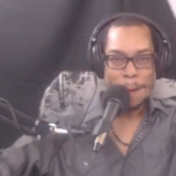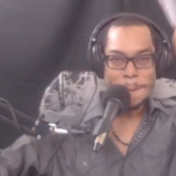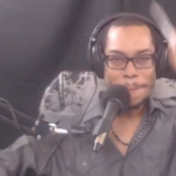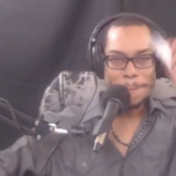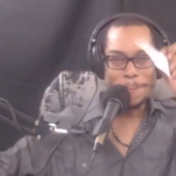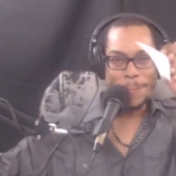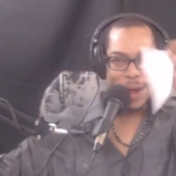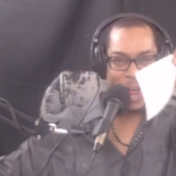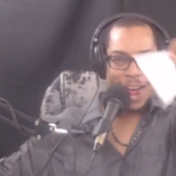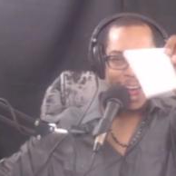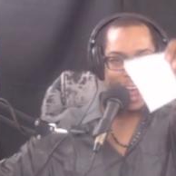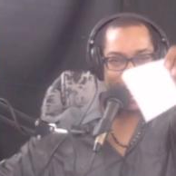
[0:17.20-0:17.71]

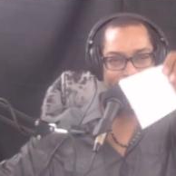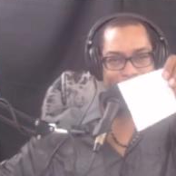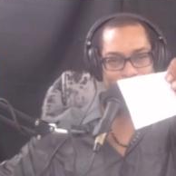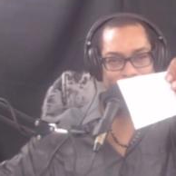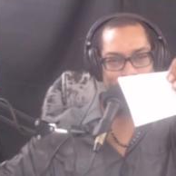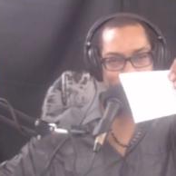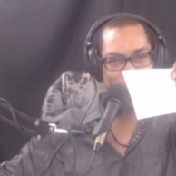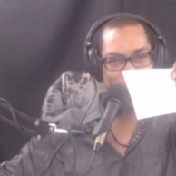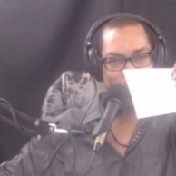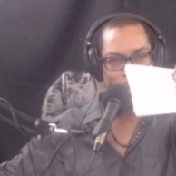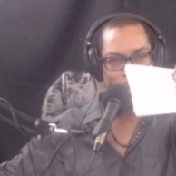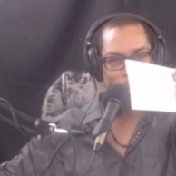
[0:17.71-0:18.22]
Bang!
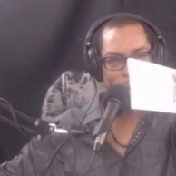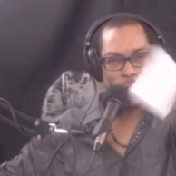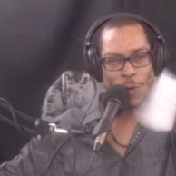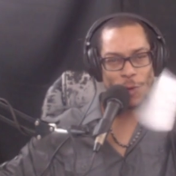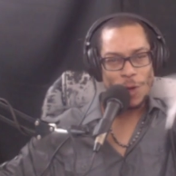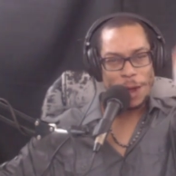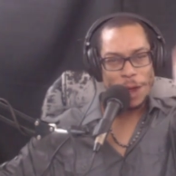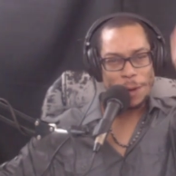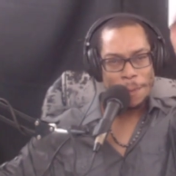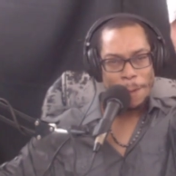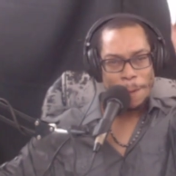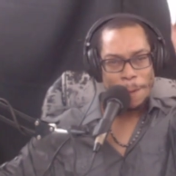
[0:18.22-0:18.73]
Welcome,
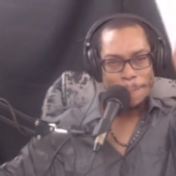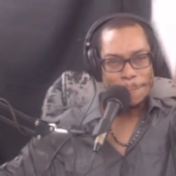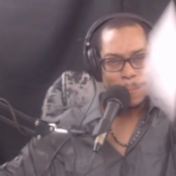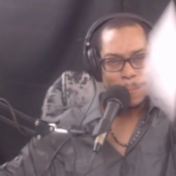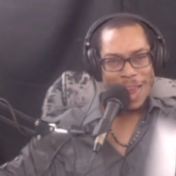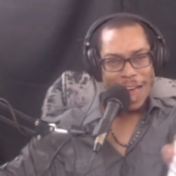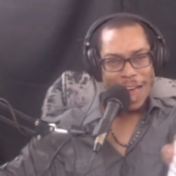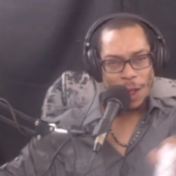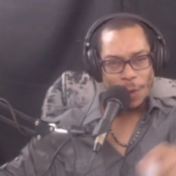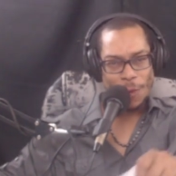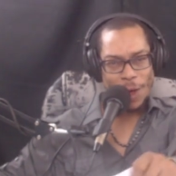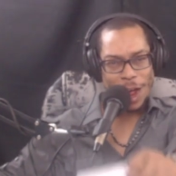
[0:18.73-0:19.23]
everyone.
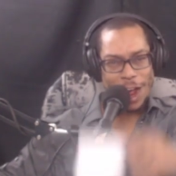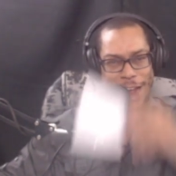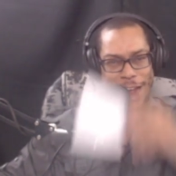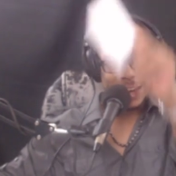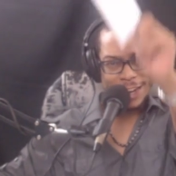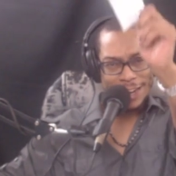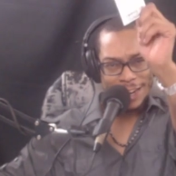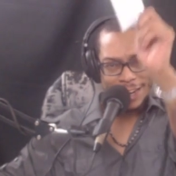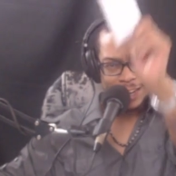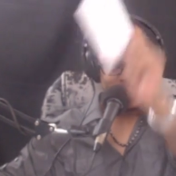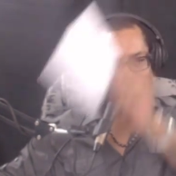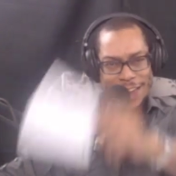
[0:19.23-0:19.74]
Black, white,
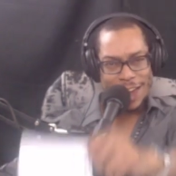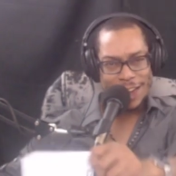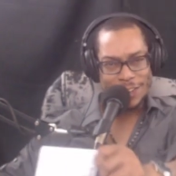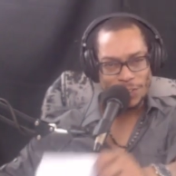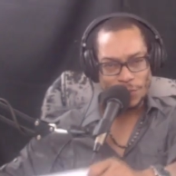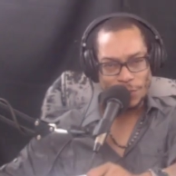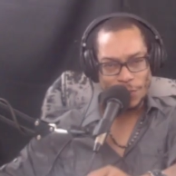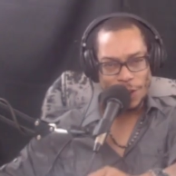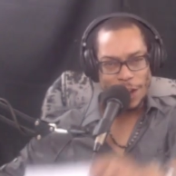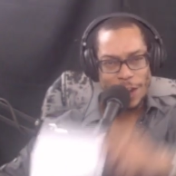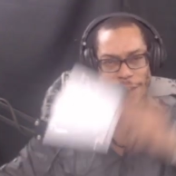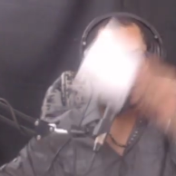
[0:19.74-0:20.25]
gay,
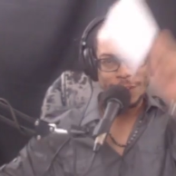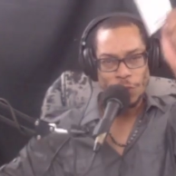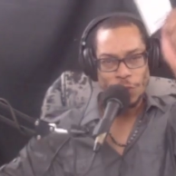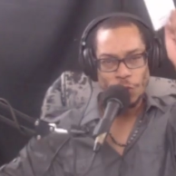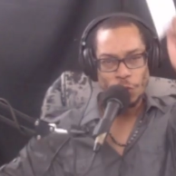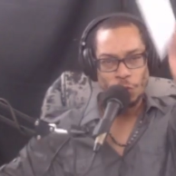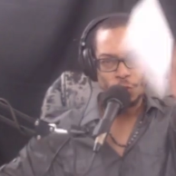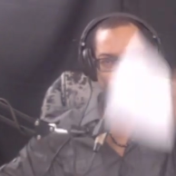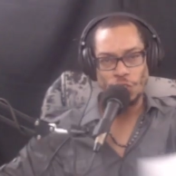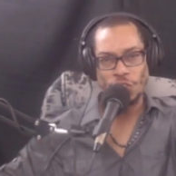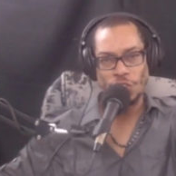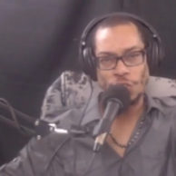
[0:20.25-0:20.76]
straight,
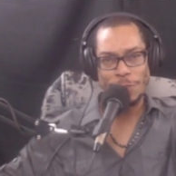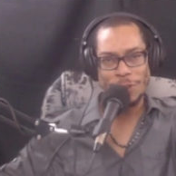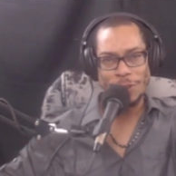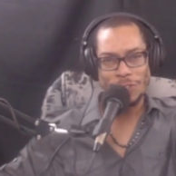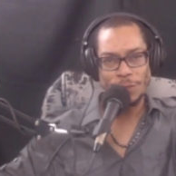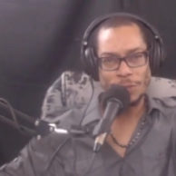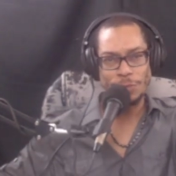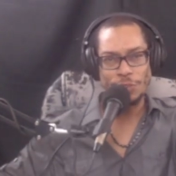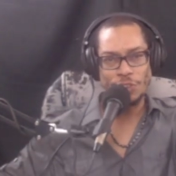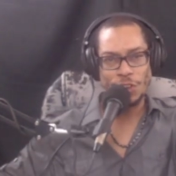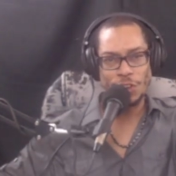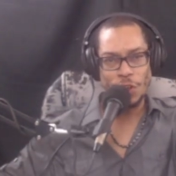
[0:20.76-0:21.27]
Christian,
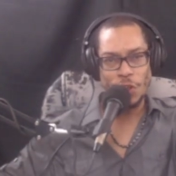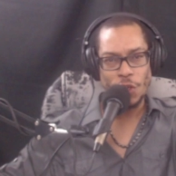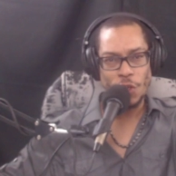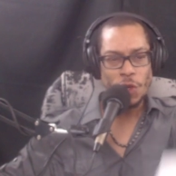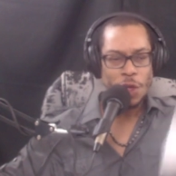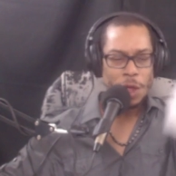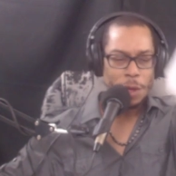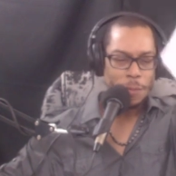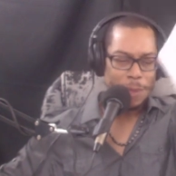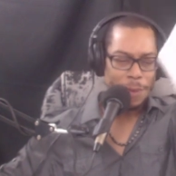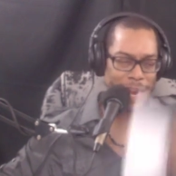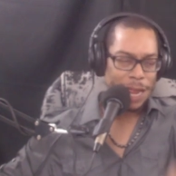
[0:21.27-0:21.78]
Muslim, Jew.
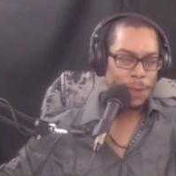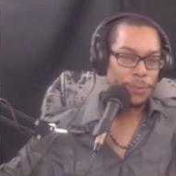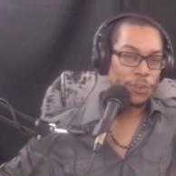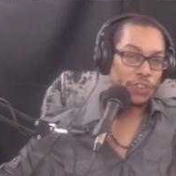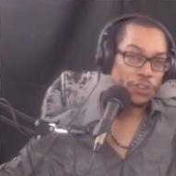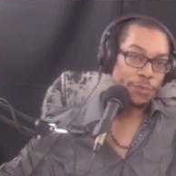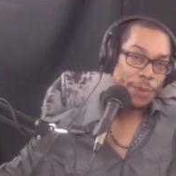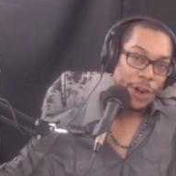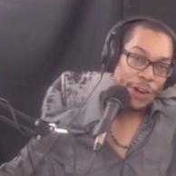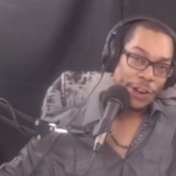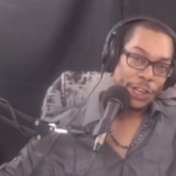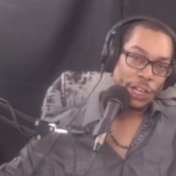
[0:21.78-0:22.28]
My name is
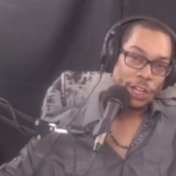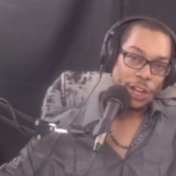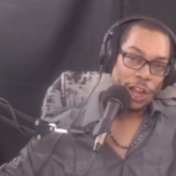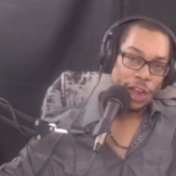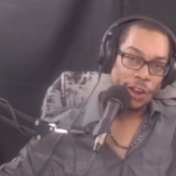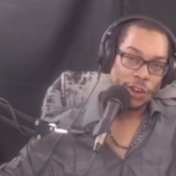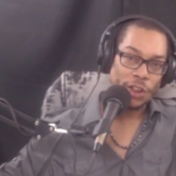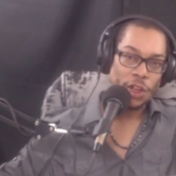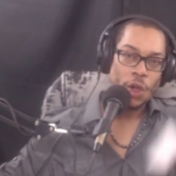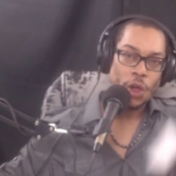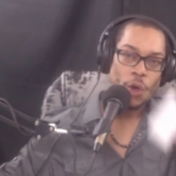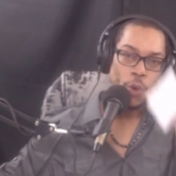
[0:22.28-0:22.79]
Shomari
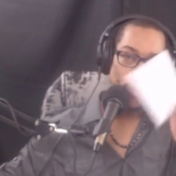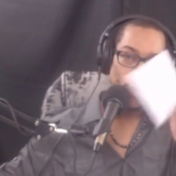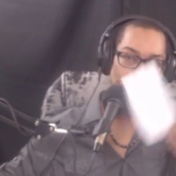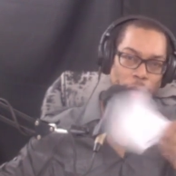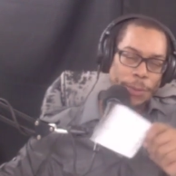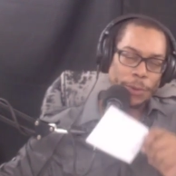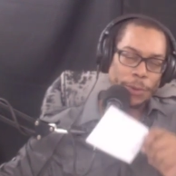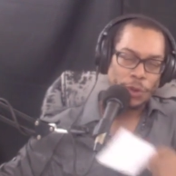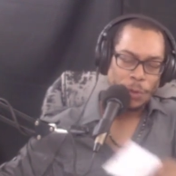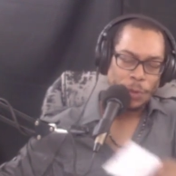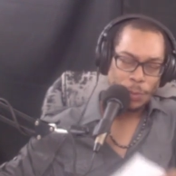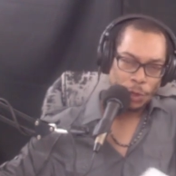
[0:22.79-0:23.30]
Clarke.
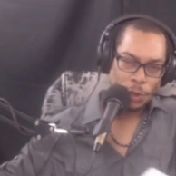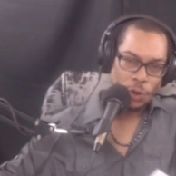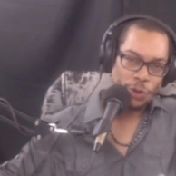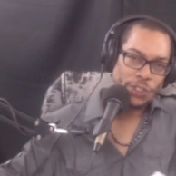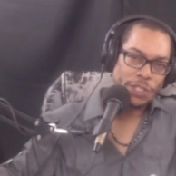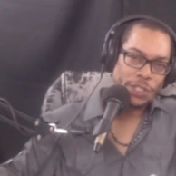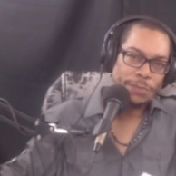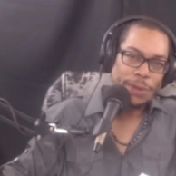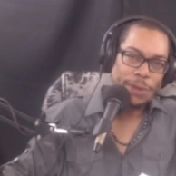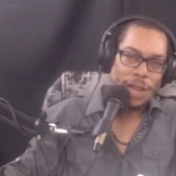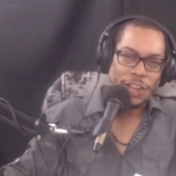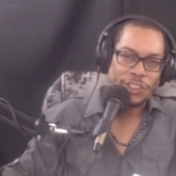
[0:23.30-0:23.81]
Welcome to
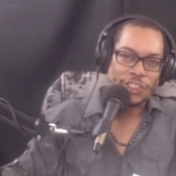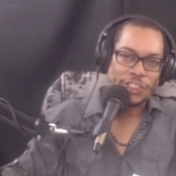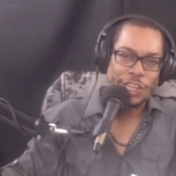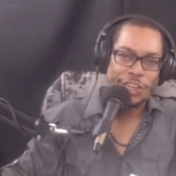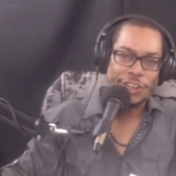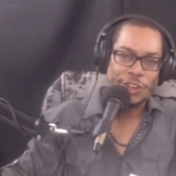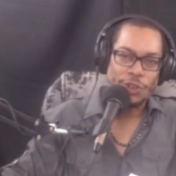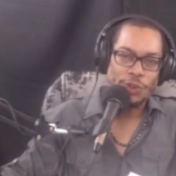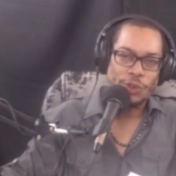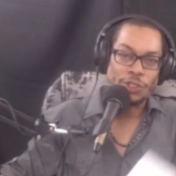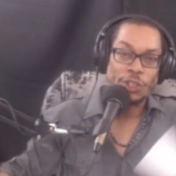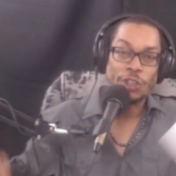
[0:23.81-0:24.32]
Cryptocurrency Blockchain
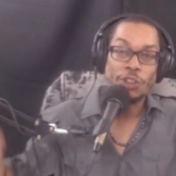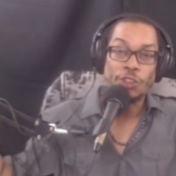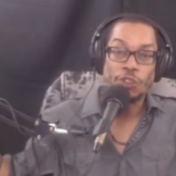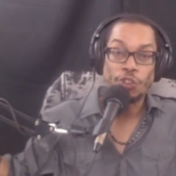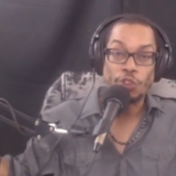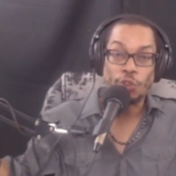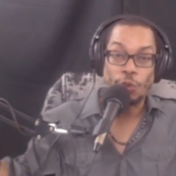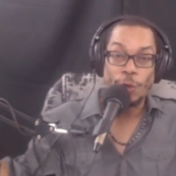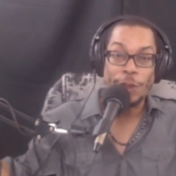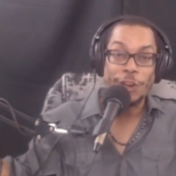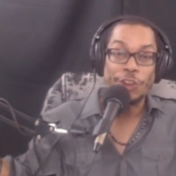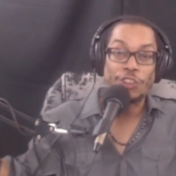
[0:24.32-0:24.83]
News, the
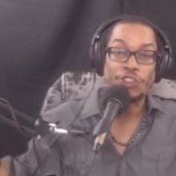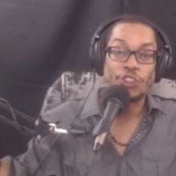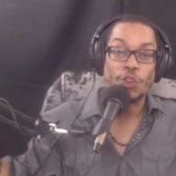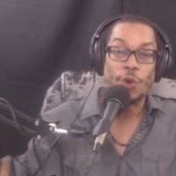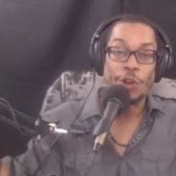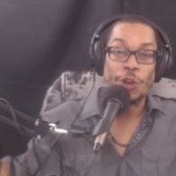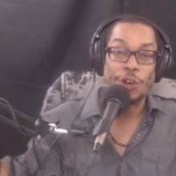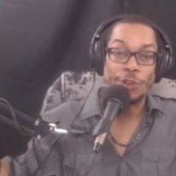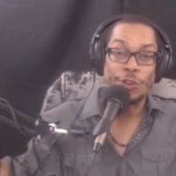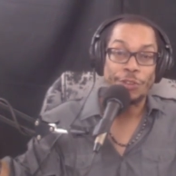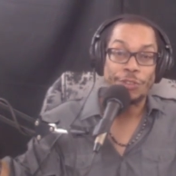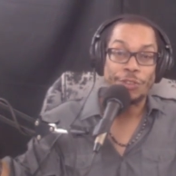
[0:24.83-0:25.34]
greatest show
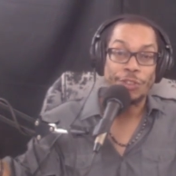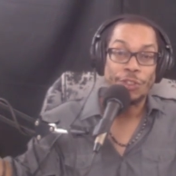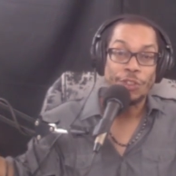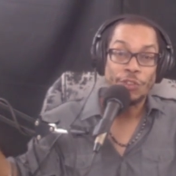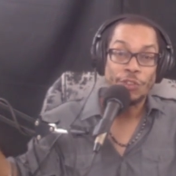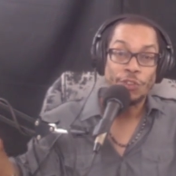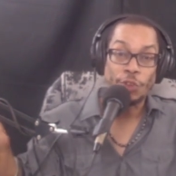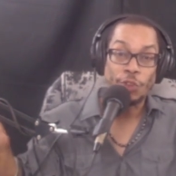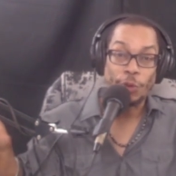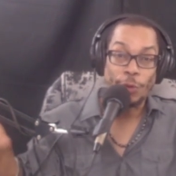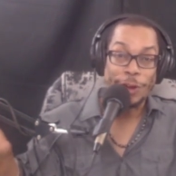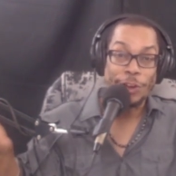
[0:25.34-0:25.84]
on earth,
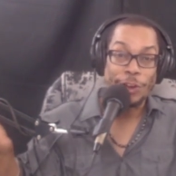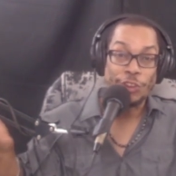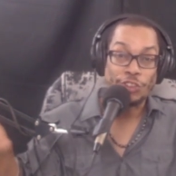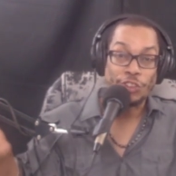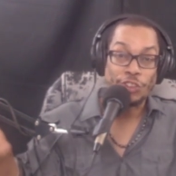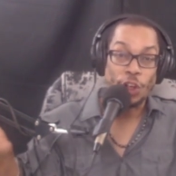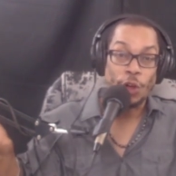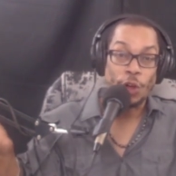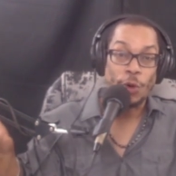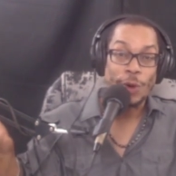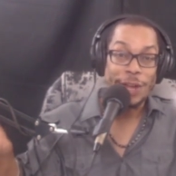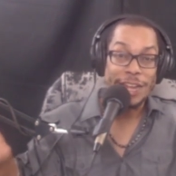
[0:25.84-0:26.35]
the greatest
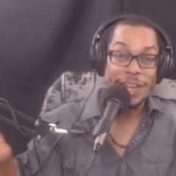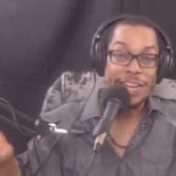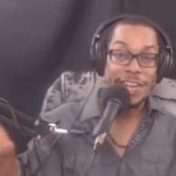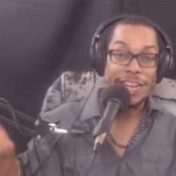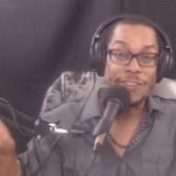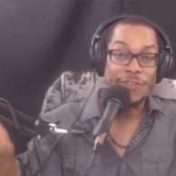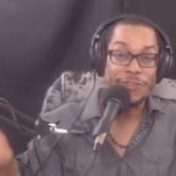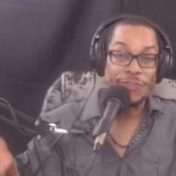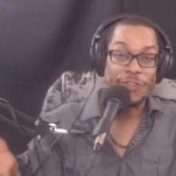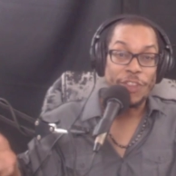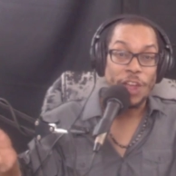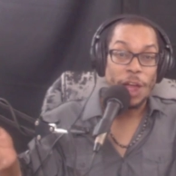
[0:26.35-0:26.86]
show
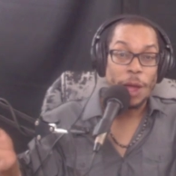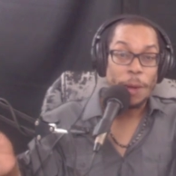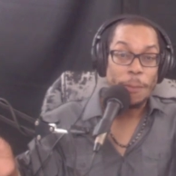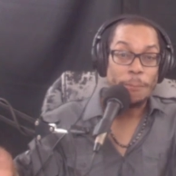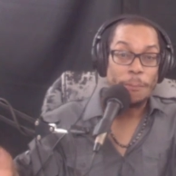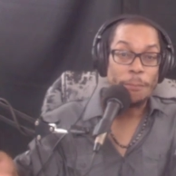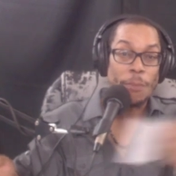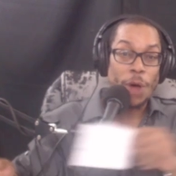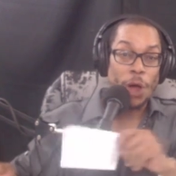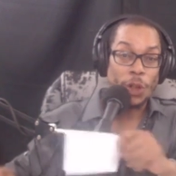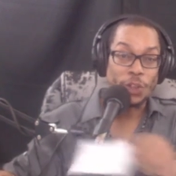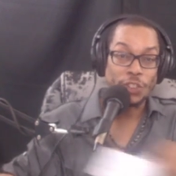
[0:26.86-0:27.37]
in the
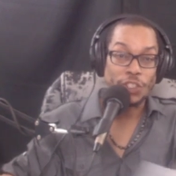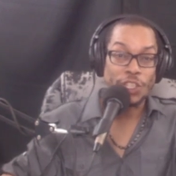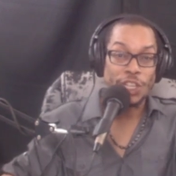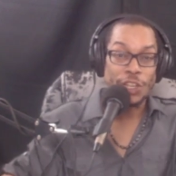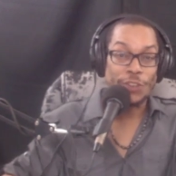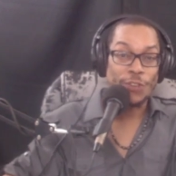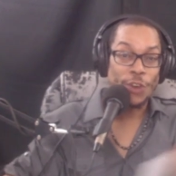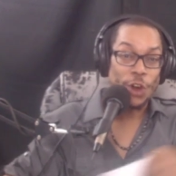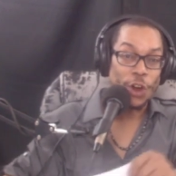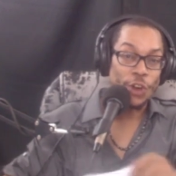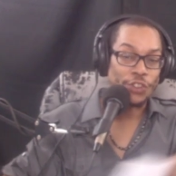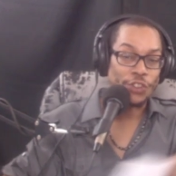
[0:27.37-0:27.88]

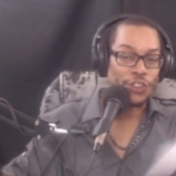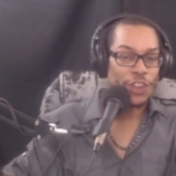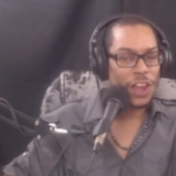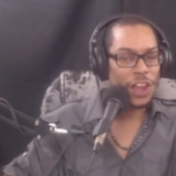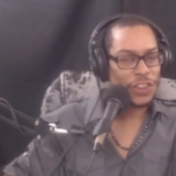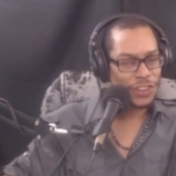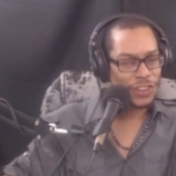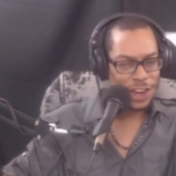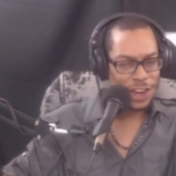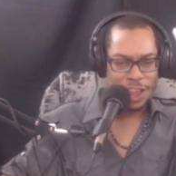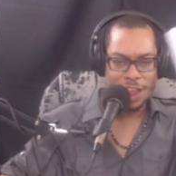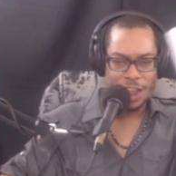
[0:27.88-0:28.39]
multiverse. Yes,
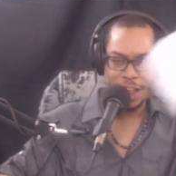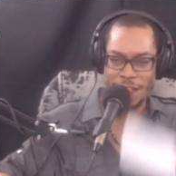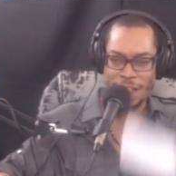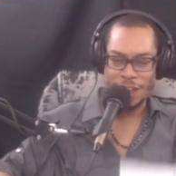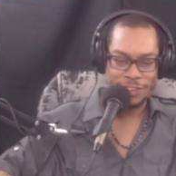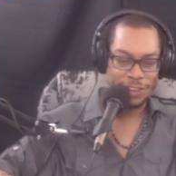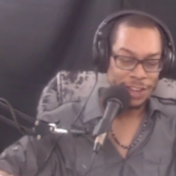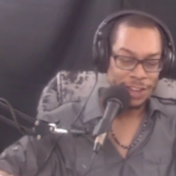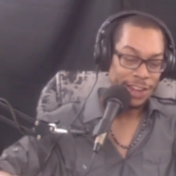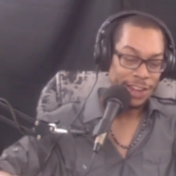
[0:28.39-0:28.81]
it is.